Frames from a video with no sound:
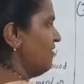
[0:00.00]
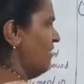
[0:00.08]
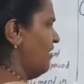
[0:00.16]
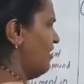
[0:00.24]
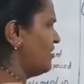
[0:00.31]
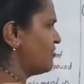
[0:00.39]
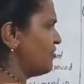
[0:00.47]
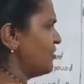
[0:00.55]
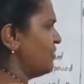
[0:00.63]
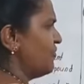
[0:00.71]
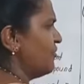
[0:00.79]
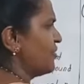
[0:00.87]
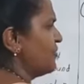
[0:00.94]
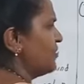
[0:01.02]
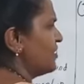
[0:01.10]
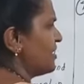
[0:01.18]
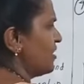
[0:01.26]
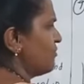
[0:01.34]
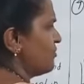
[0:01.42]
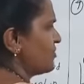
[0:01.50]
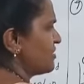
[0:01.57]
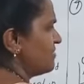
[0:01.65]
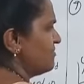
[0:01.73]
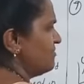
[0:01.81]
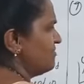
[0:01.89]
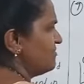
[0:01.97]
All 24 unit I put.